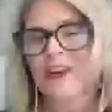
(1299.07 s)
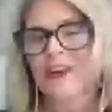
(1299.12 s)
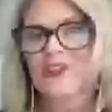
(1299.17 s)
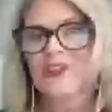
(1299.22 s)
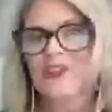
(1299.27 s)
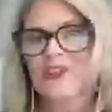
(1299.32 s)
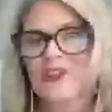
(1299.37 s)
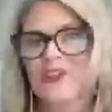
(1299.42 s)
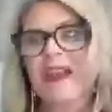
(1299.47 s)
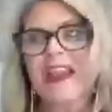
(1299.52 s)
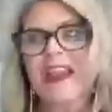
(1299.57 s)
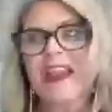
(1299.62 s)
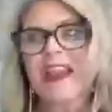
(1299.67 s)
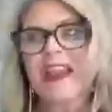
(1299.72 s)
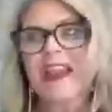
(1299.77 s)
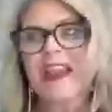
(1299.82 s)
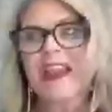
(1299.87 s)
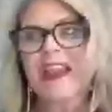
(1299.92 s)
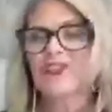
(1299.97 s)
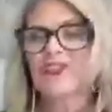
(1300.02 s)
So you may
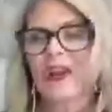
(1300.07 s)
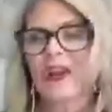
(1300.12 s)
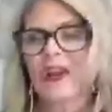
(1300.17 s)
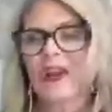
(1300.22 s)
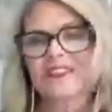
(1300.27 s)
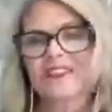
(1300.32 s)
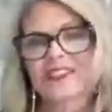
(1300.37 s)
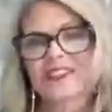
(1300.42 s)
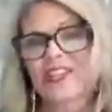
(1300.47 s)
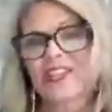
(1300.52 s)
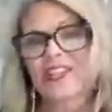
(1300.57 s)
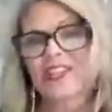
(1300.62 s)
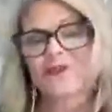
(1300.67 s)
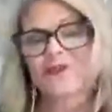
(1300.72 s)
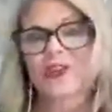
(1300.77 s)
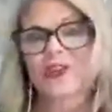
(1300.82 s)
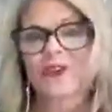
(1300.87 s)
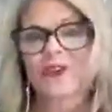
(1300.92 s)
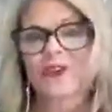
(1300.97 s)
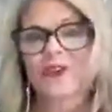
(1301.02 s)
have to try to
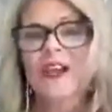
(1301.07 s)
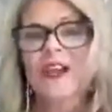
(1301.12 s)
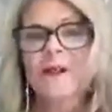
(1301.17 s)
schedule